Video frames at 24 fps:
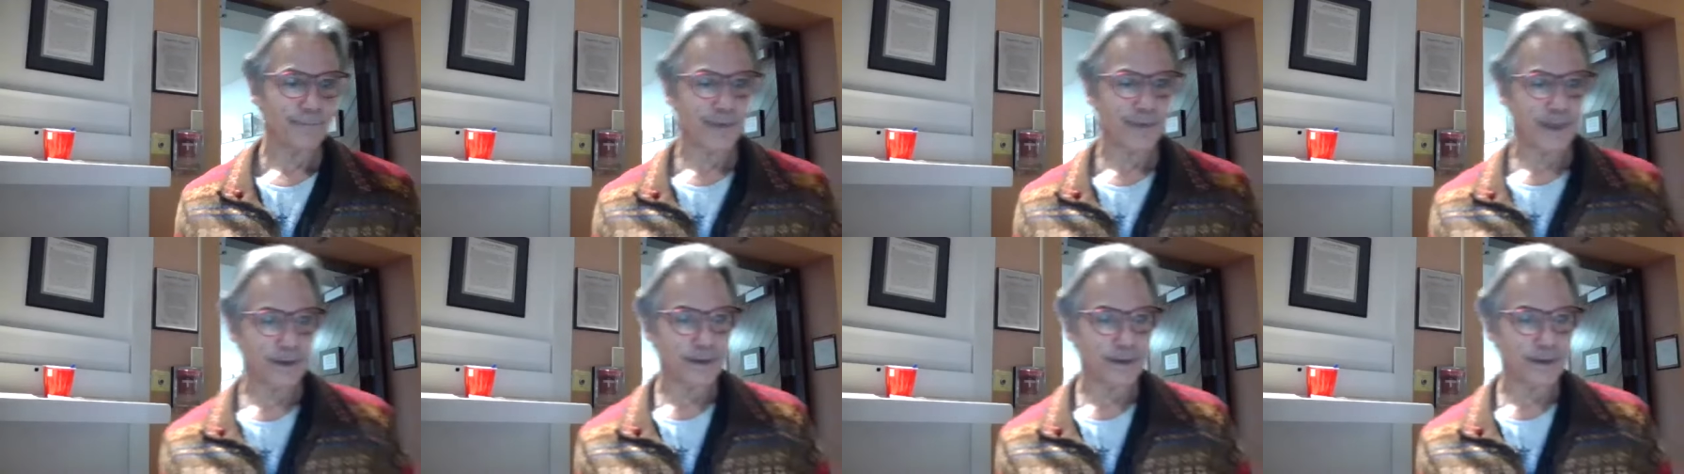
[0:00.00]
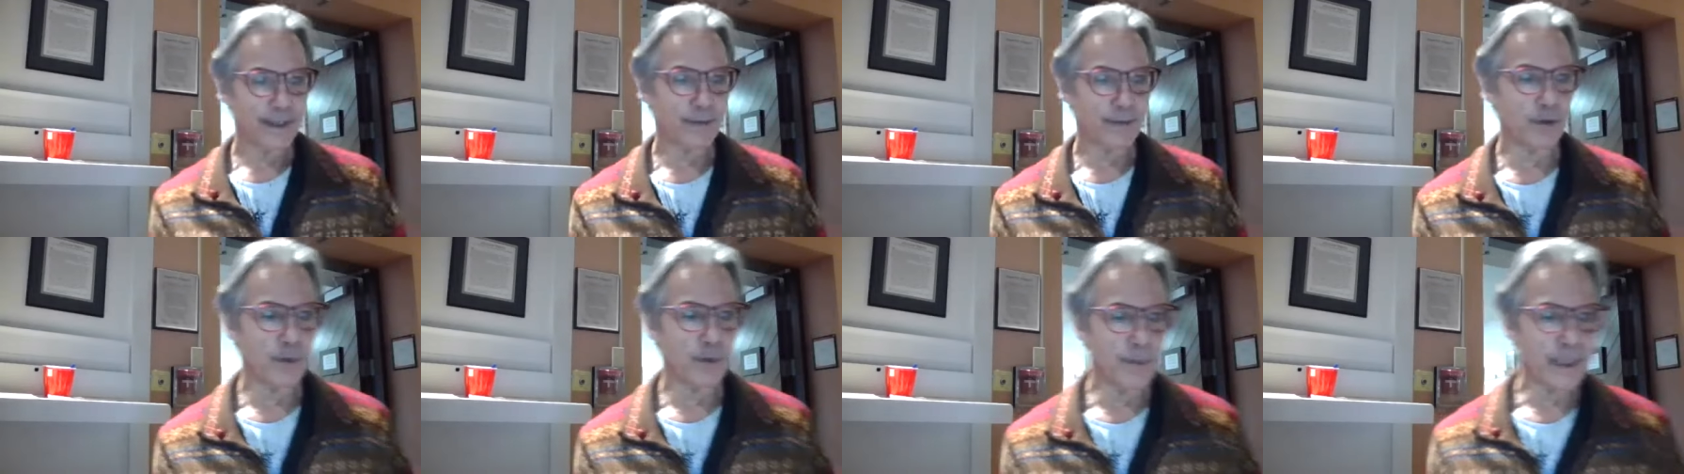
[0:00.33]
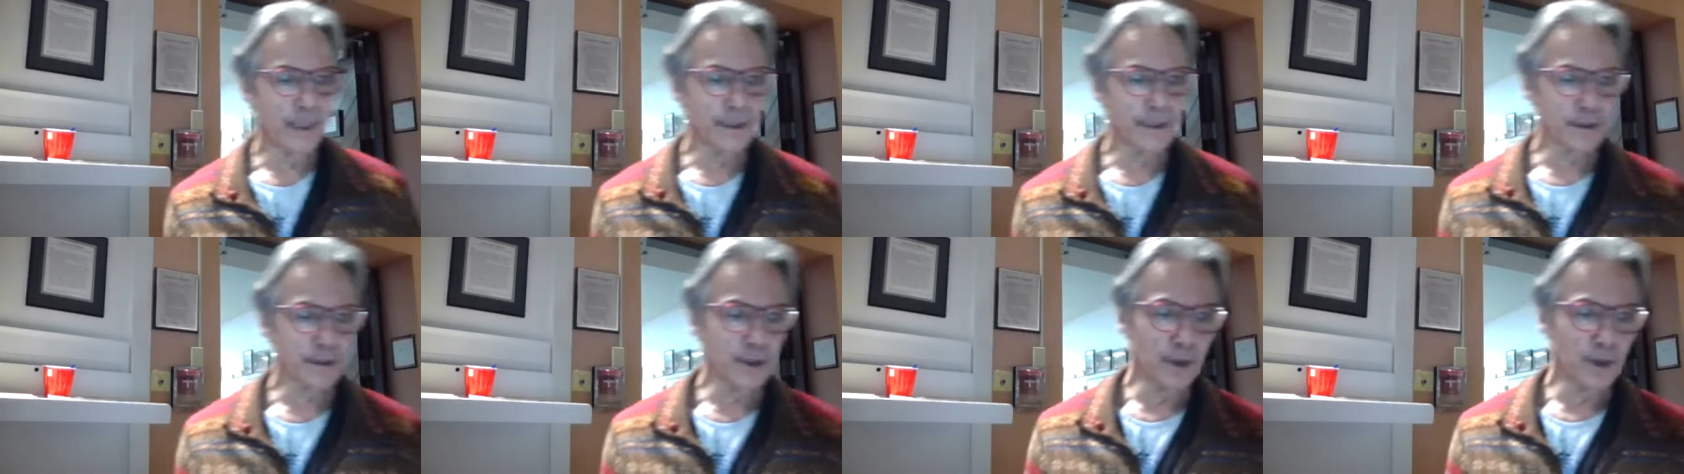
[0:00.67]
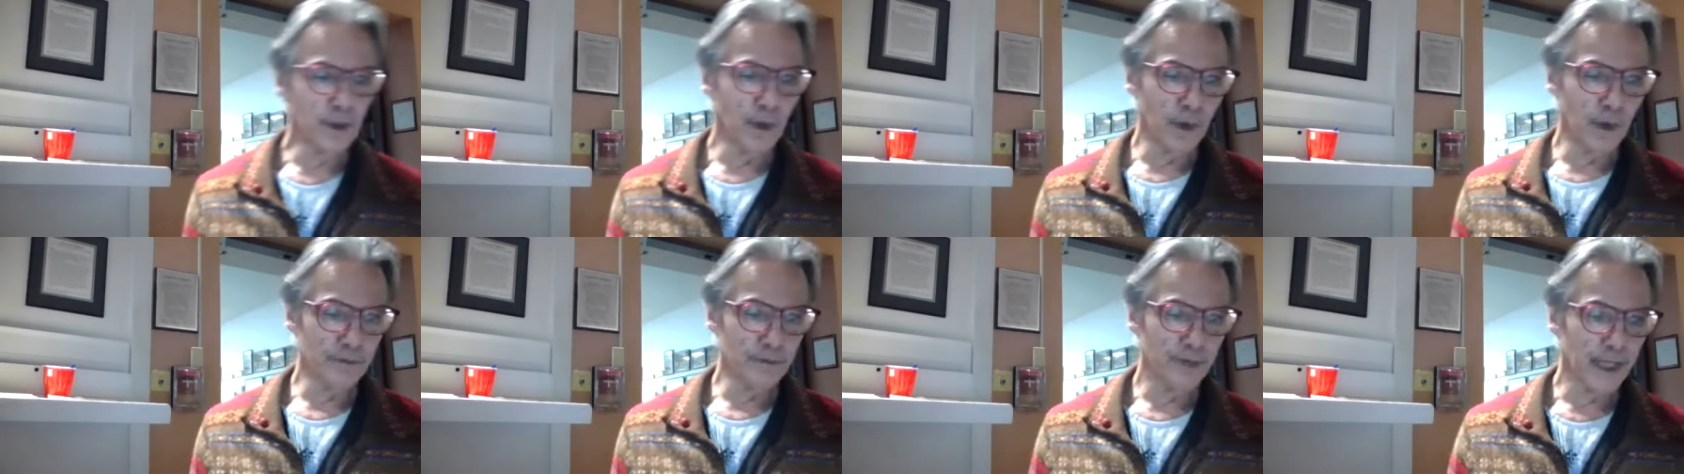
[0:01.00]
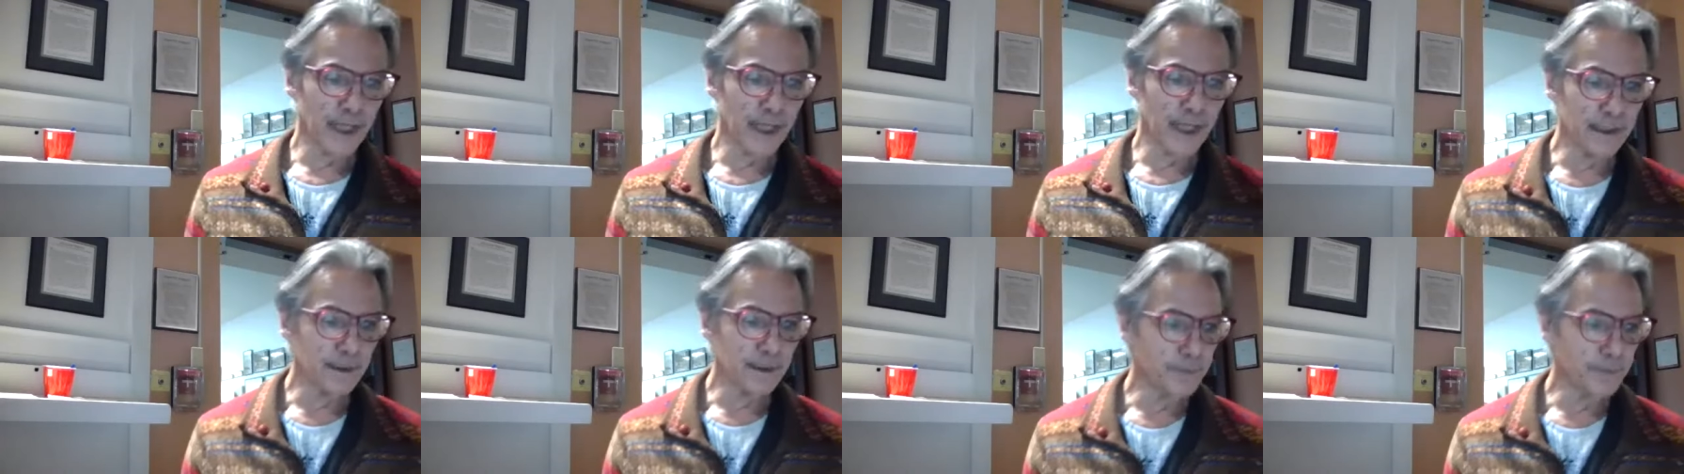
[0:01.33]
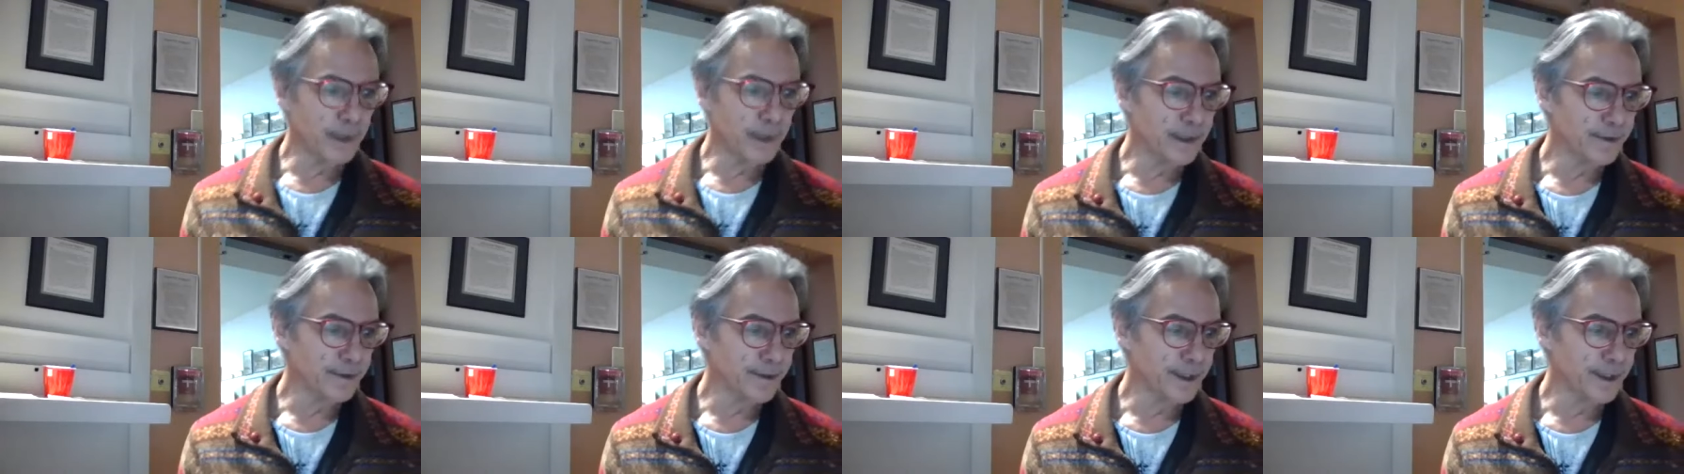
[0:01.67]
They they were meant to hold
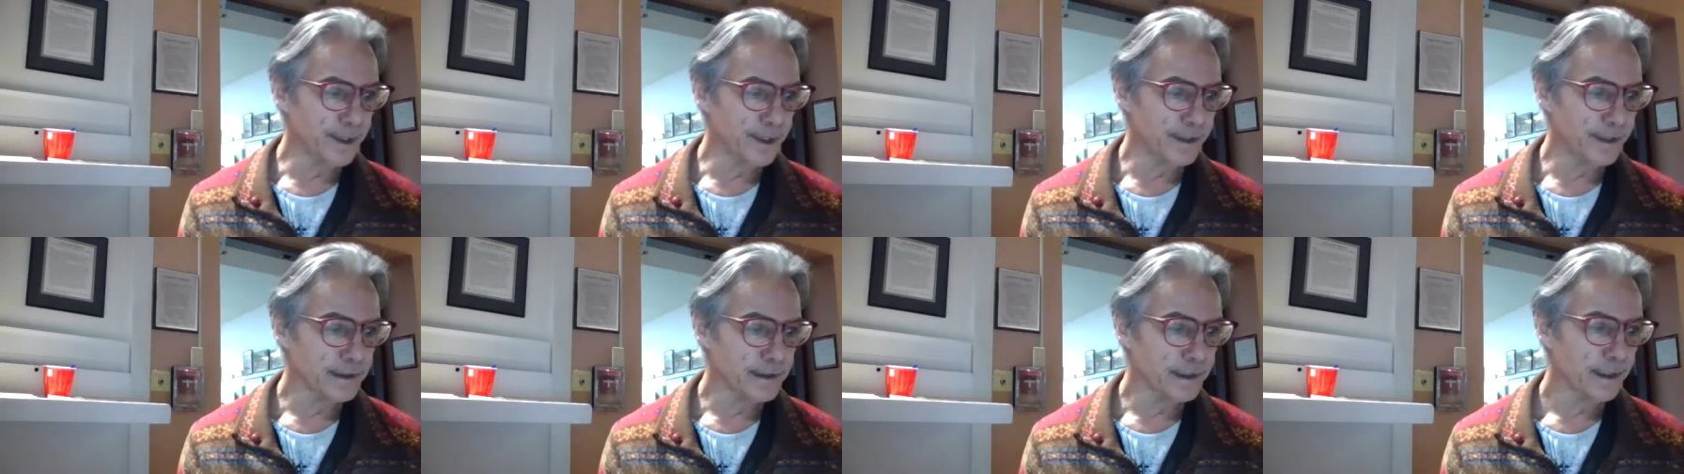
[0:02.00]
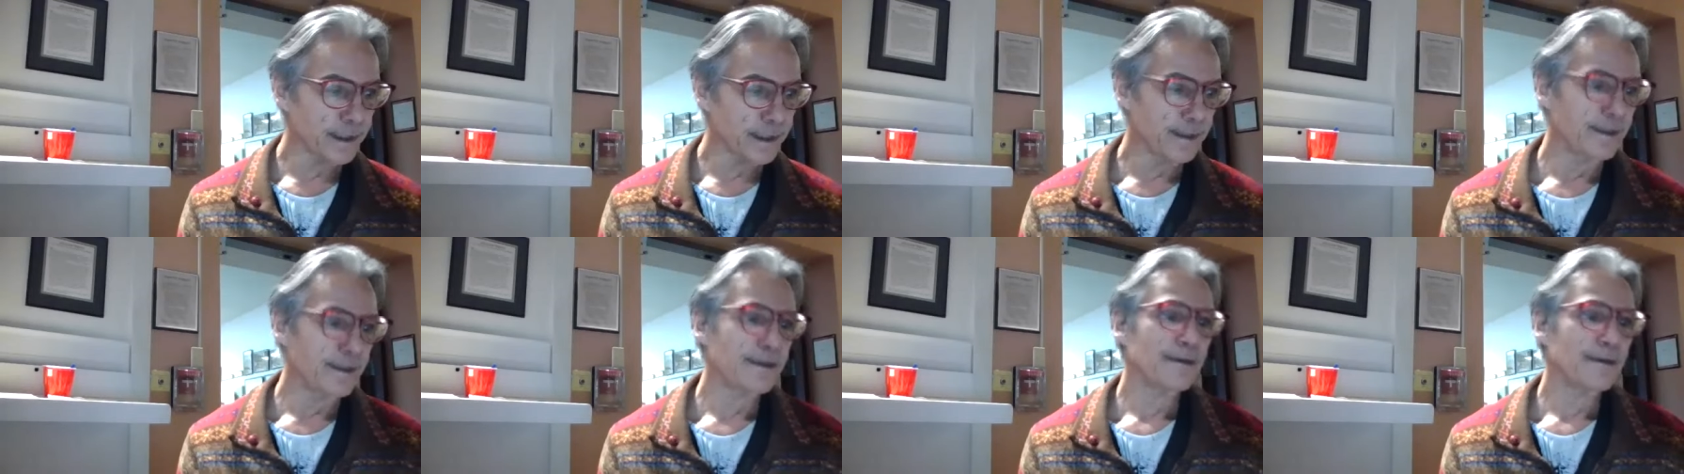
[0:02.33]
valuable things,